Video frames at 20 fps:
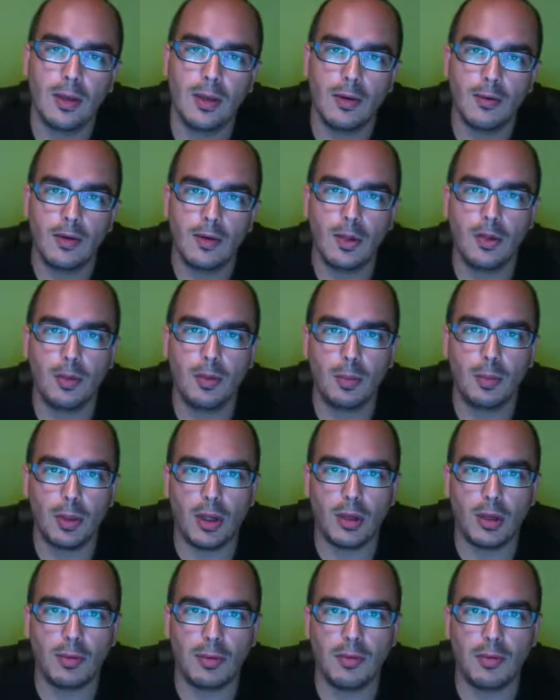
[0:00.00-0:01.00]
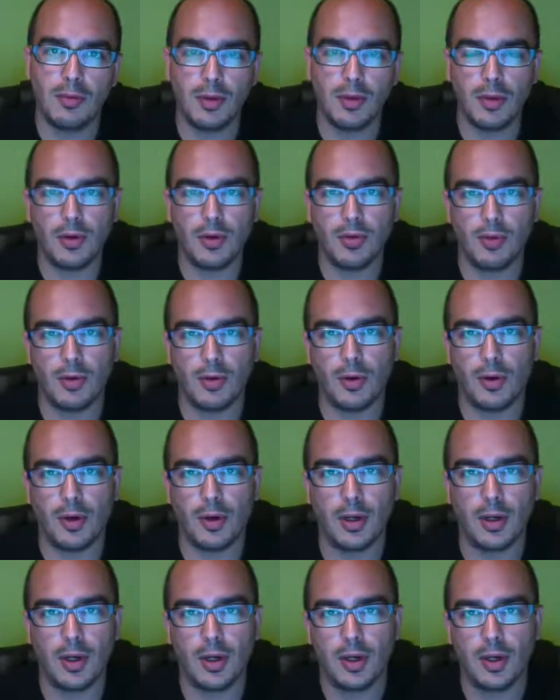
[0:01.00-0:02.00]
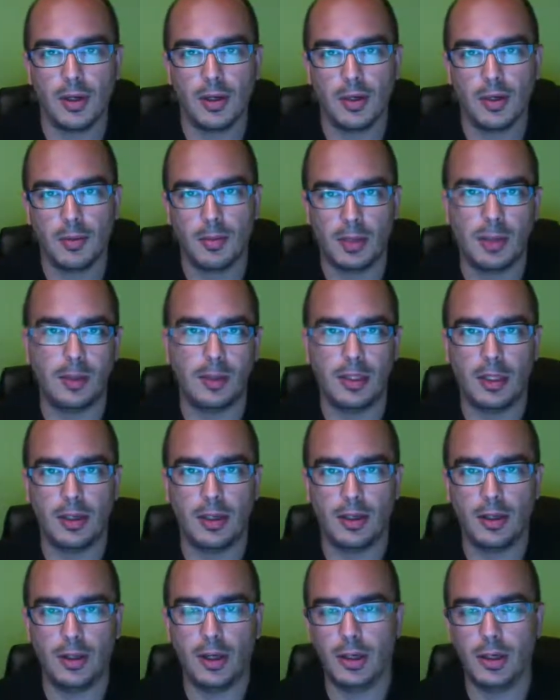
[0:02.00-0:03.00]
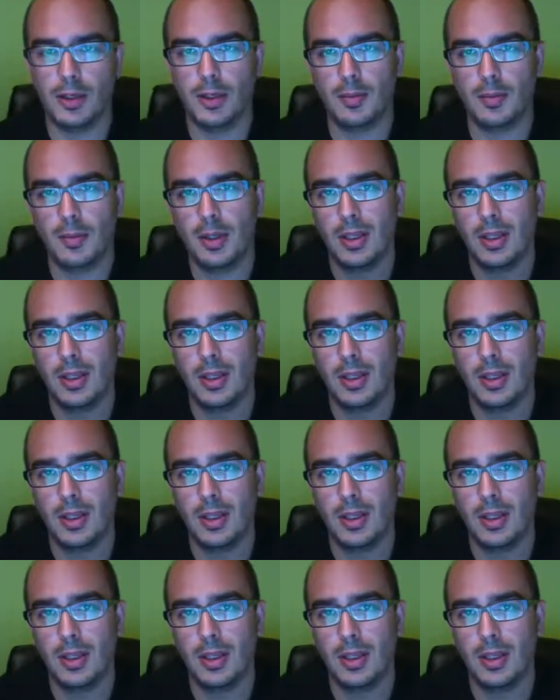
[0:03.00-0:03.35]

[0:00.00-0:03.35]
video blog review for Papidaddy.com.